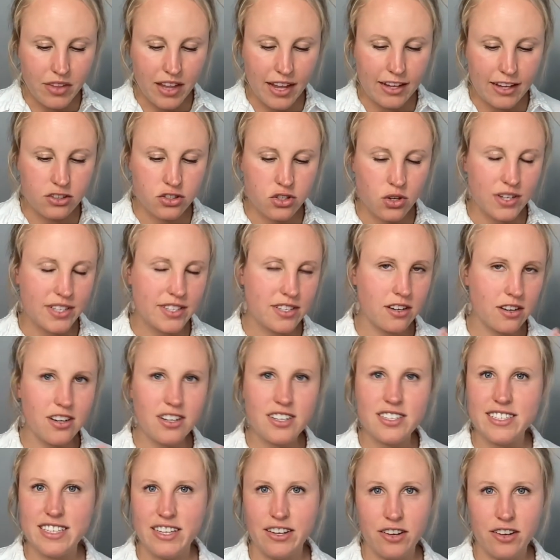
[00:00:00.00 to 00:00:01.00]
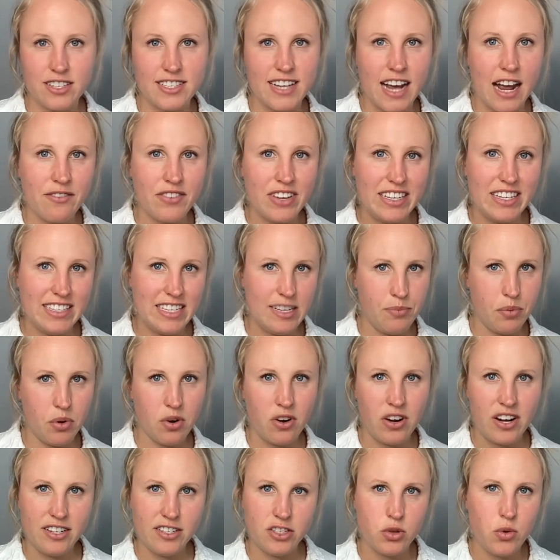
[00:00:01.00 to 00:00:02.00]
And so I started diving deeper
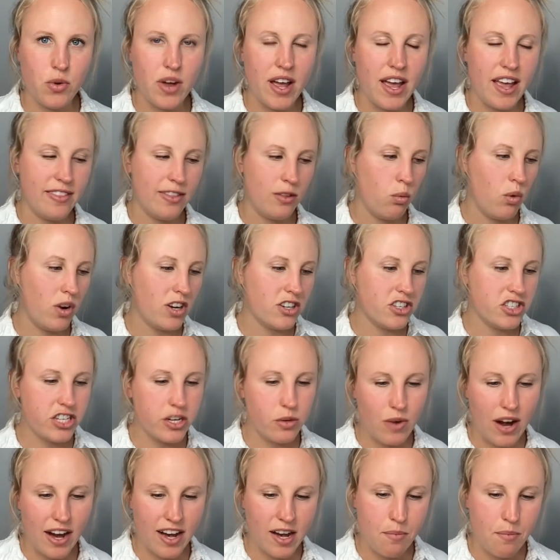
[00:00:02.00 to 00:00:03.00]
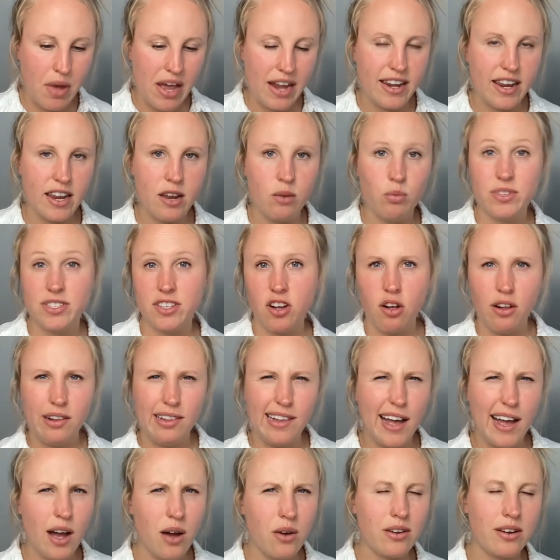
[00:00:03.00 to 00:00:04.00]
into it. And the one she recommended was all
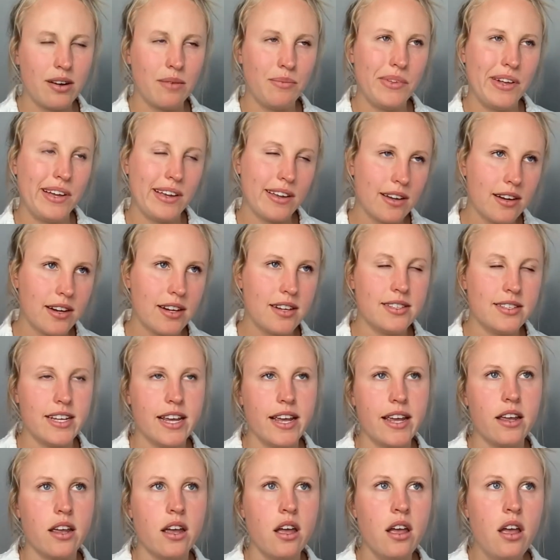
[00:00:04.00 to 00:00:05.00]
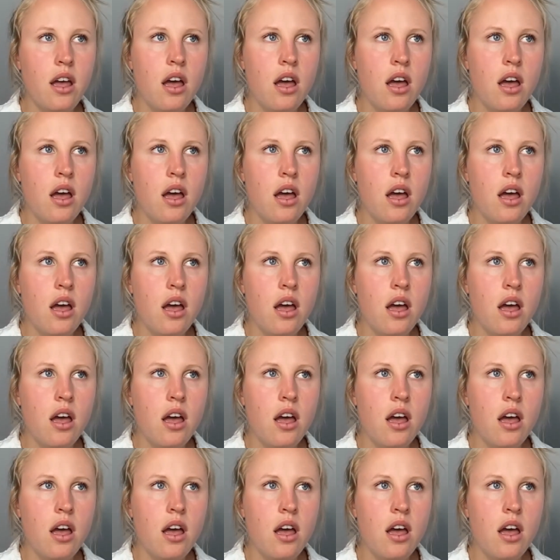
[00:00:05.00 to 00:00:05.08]
out. And I'm like, dang.